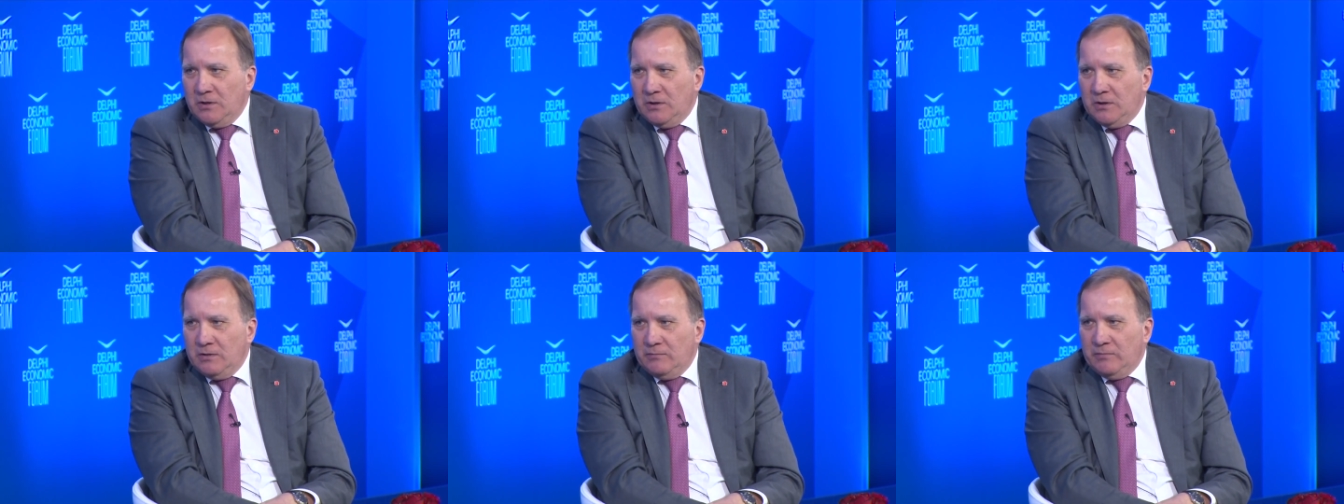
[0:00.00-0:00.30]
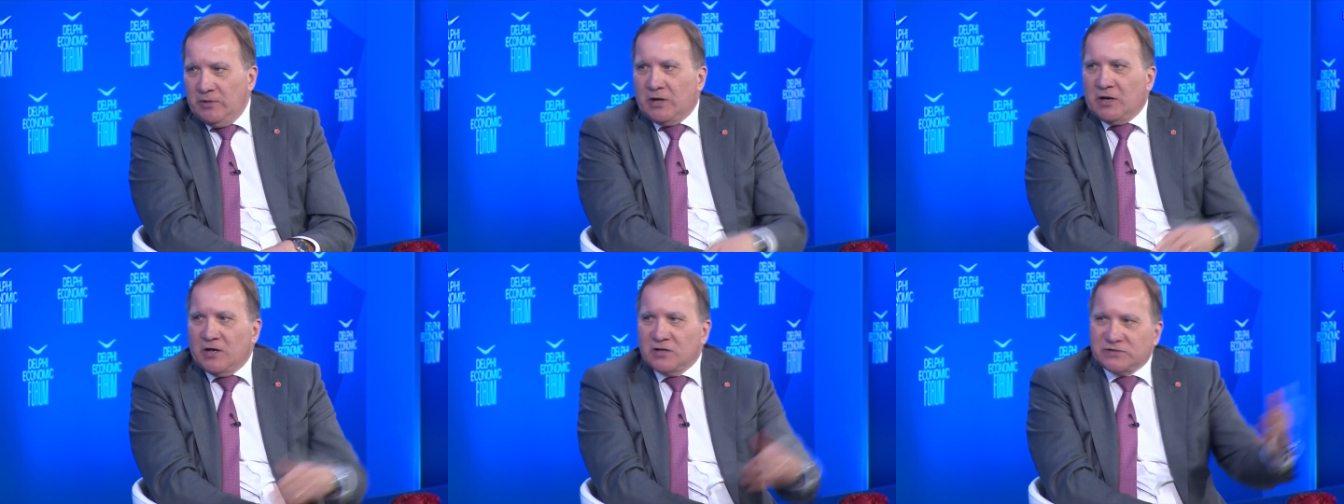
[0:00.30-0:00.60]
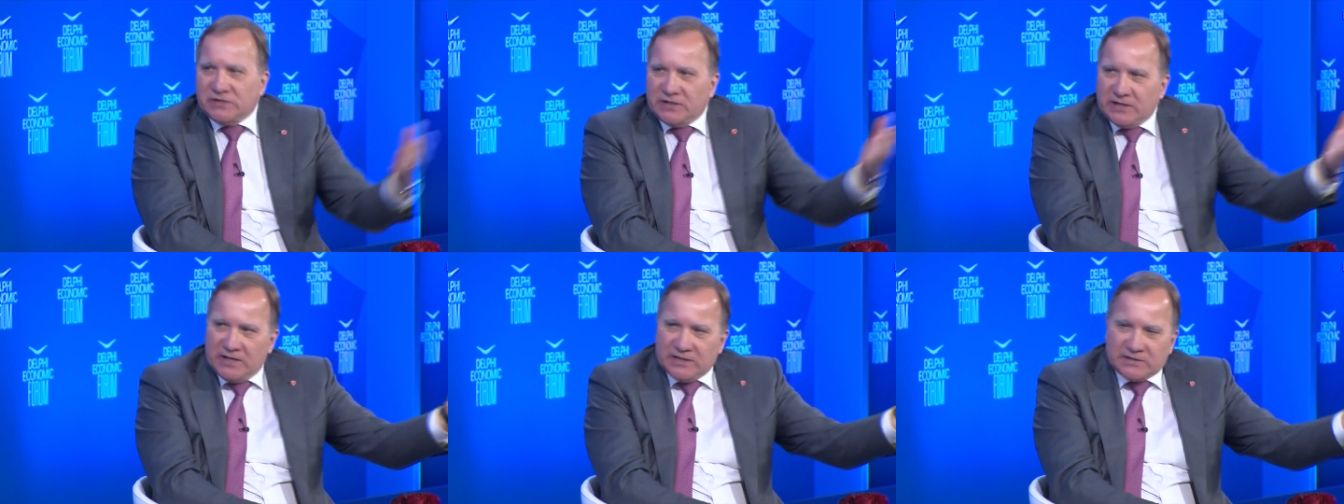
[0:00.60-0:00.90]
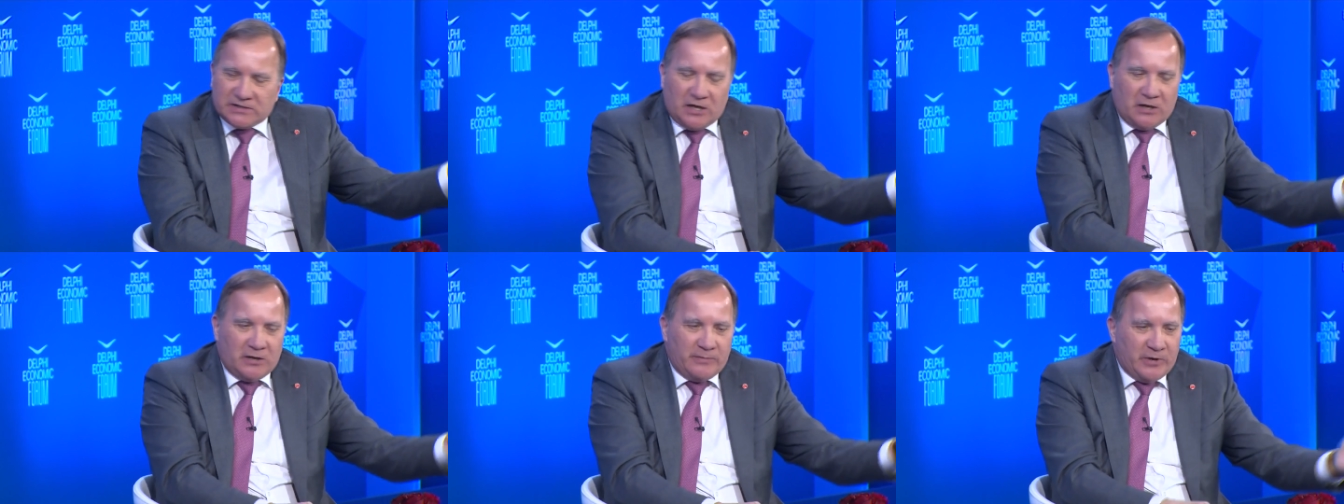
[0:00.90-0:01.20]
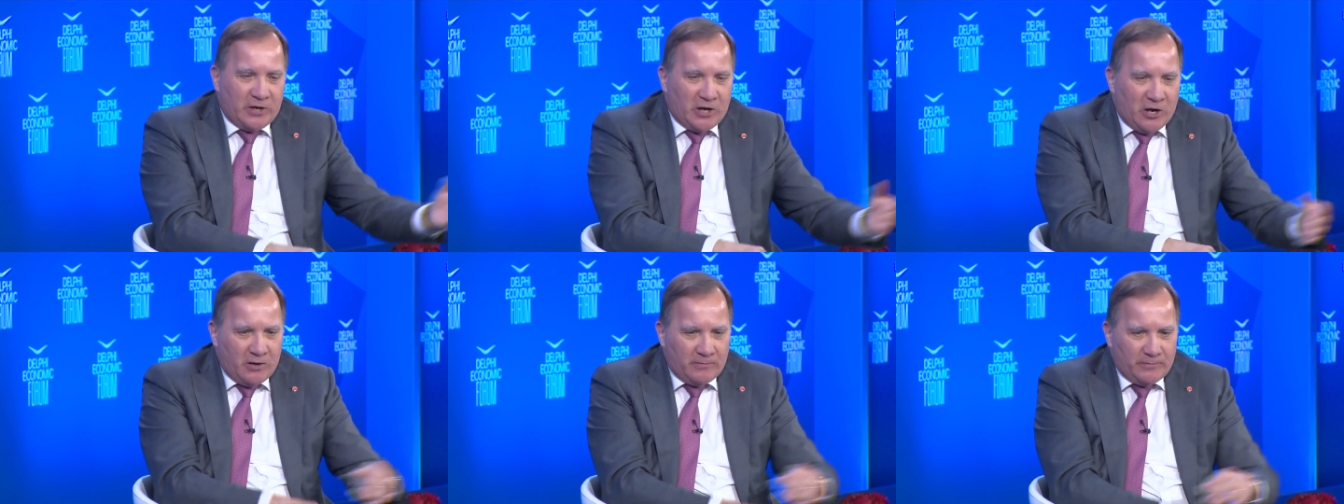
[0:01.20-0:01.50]
Because it's going to
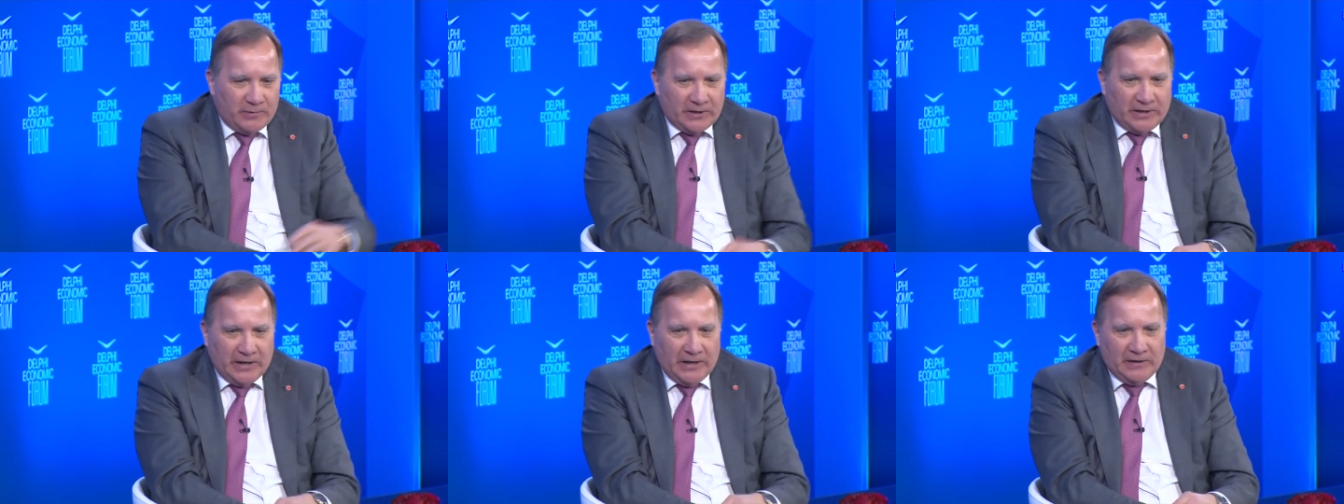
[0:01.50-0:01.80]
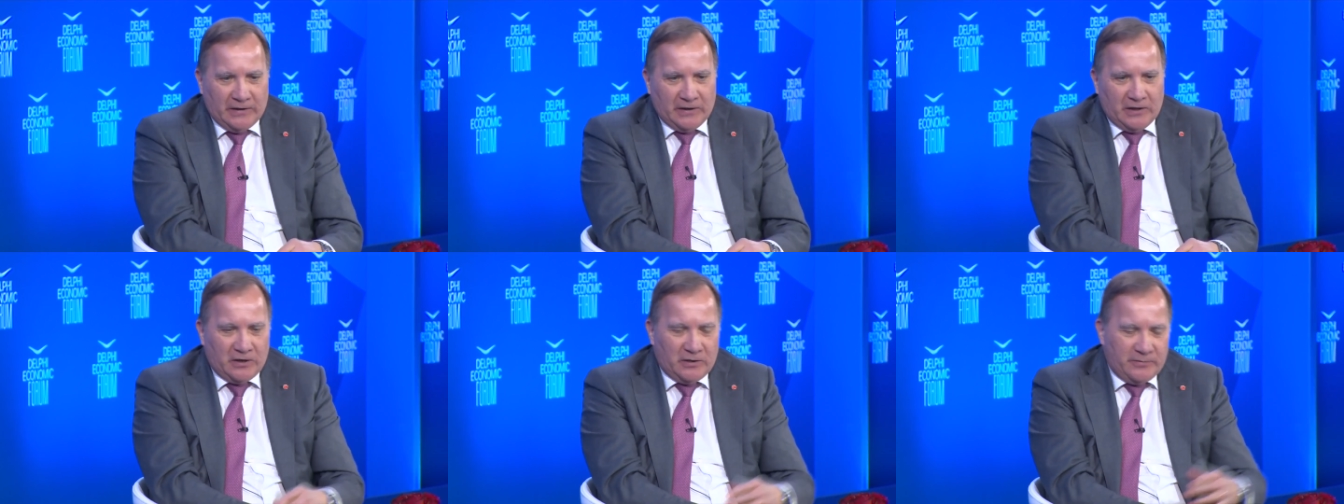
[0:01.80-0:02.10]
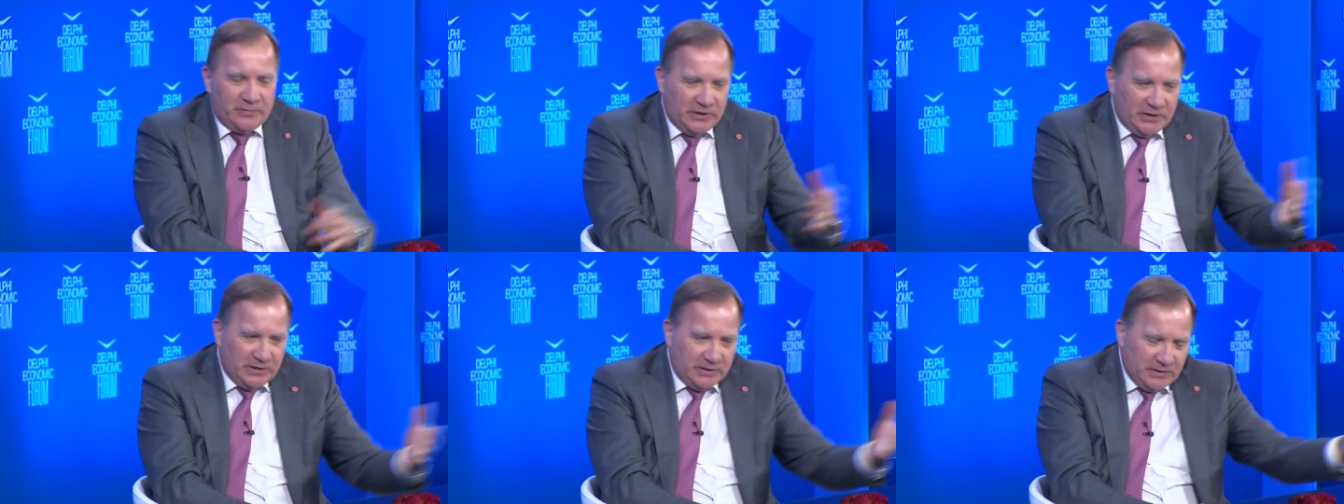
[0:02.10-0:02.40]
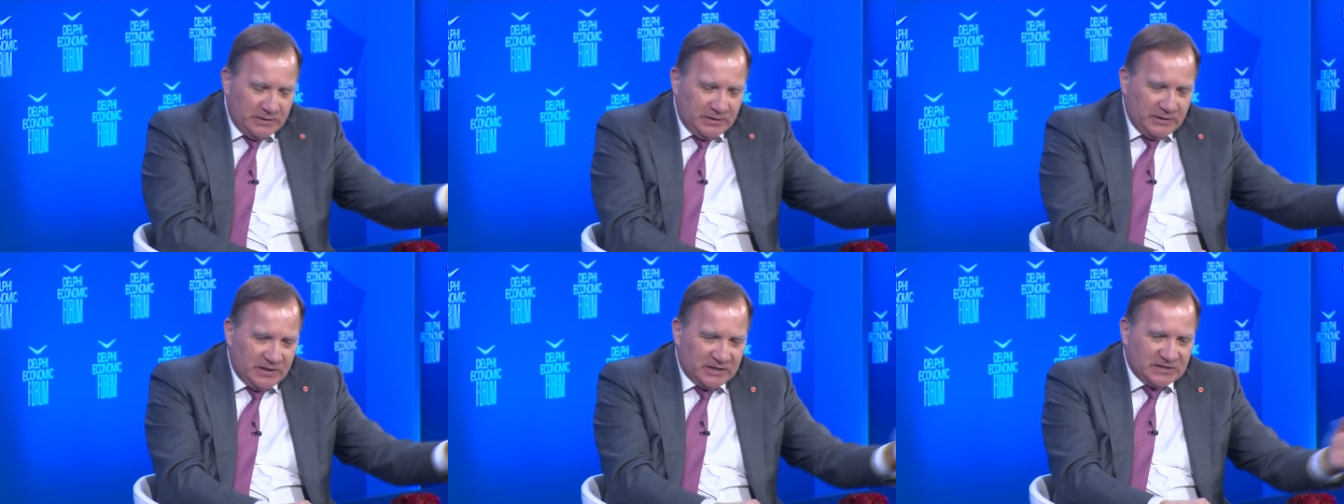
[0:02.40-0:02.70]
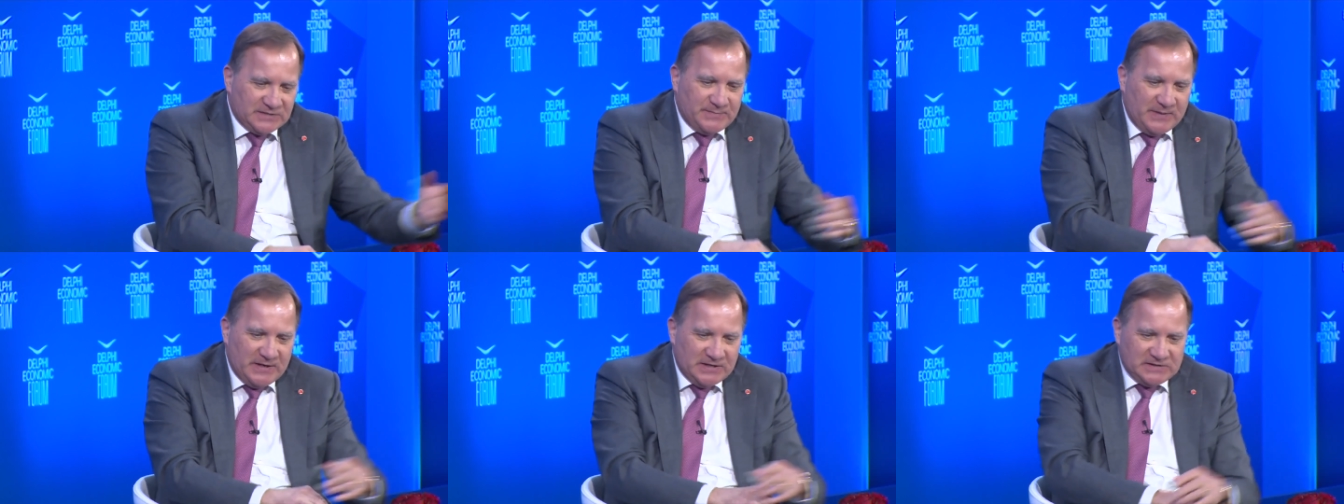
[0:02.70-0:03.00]
be complicated, it's going to be
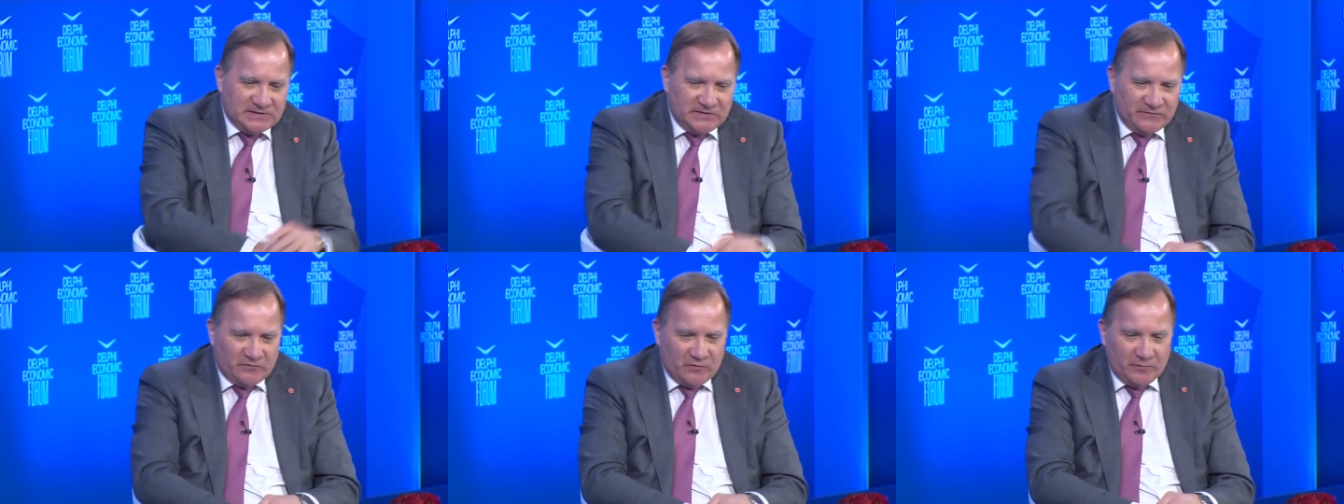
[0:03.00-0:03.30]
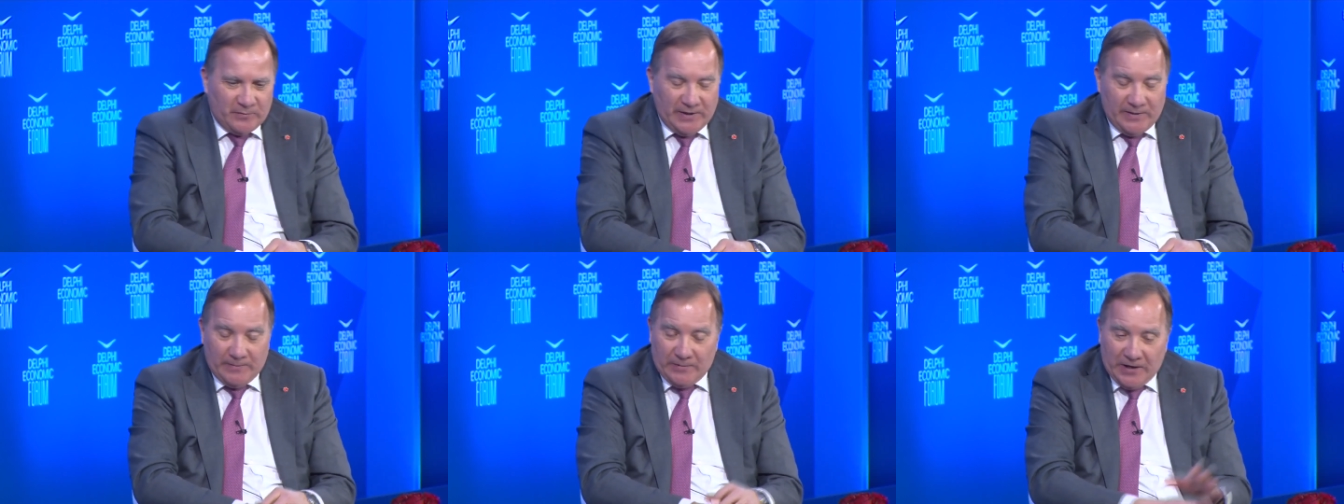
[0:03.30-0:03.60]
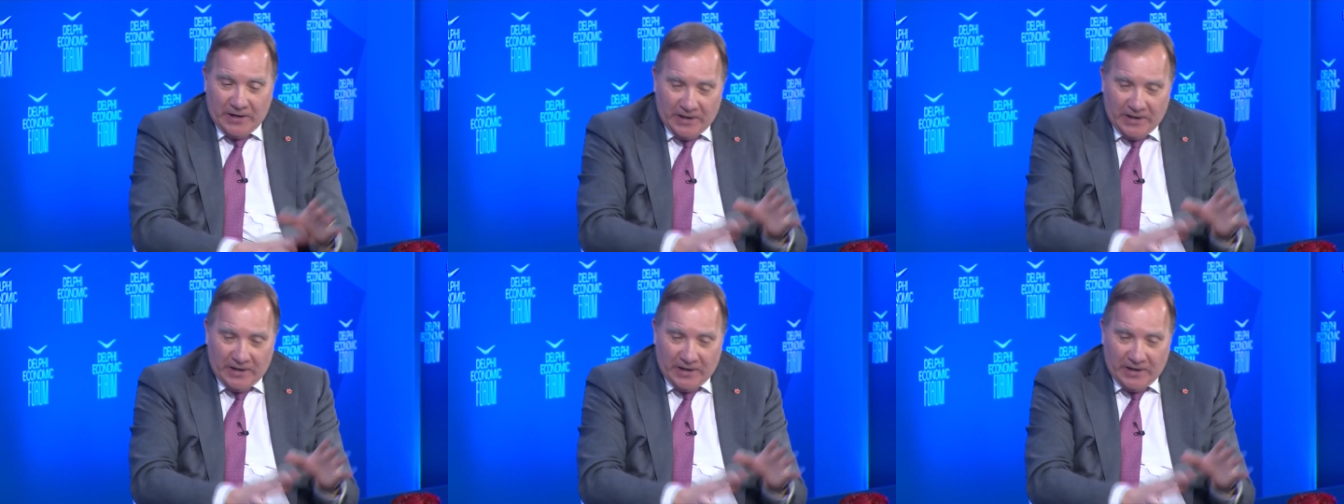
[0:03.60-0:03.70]
expensive for people.